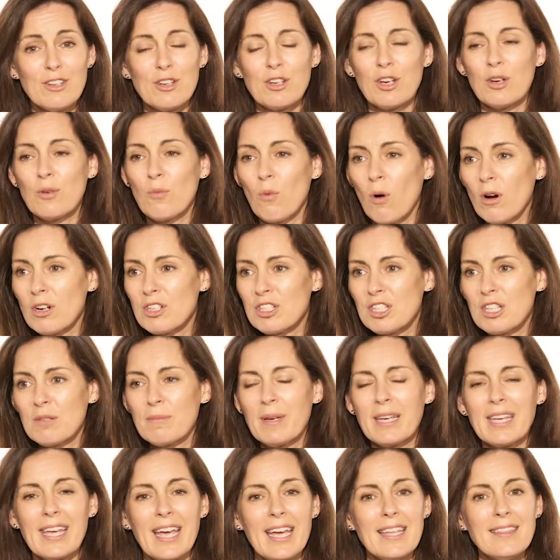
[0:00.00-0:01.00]
You can wash them
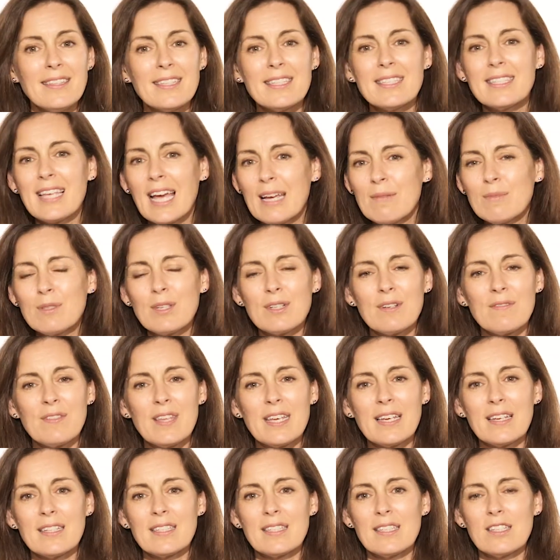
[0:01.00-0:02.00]
again, the same sort of
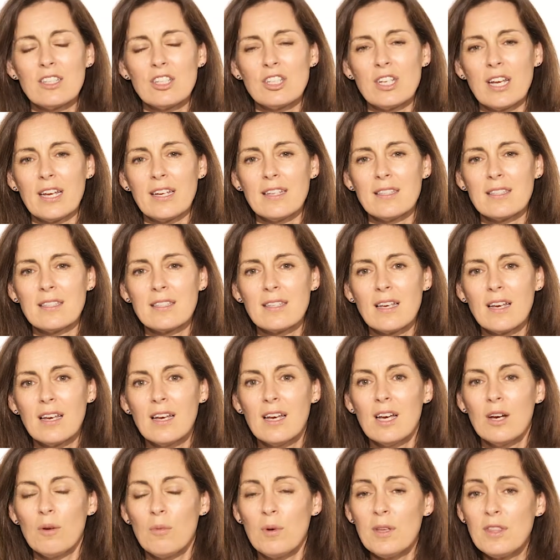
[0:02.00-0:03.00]
thing as the sheets.
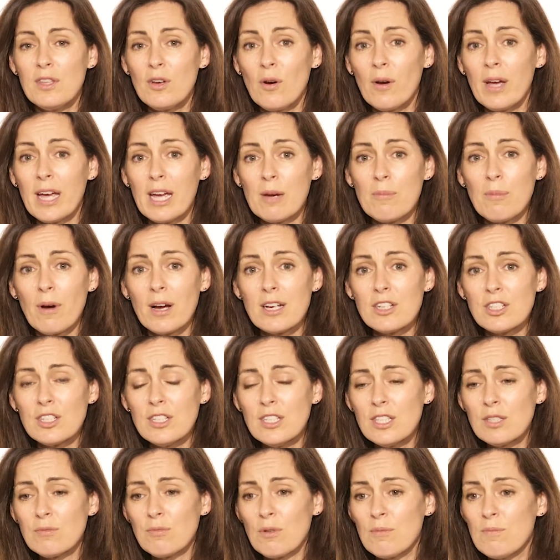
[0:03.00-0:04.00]
With your
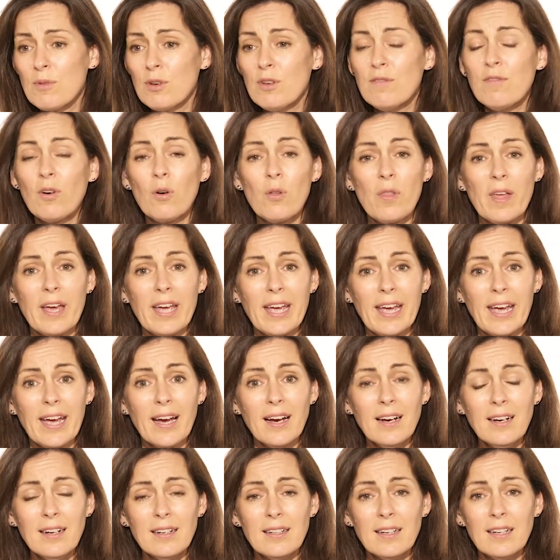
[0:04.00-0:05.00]
hairbrushes, remove all the
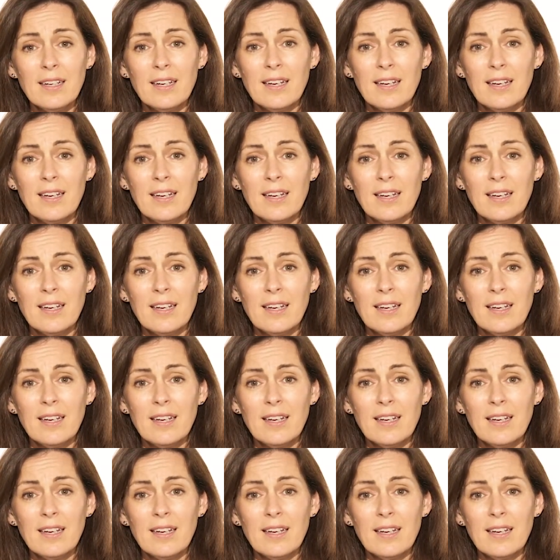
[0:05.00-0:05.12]
hair,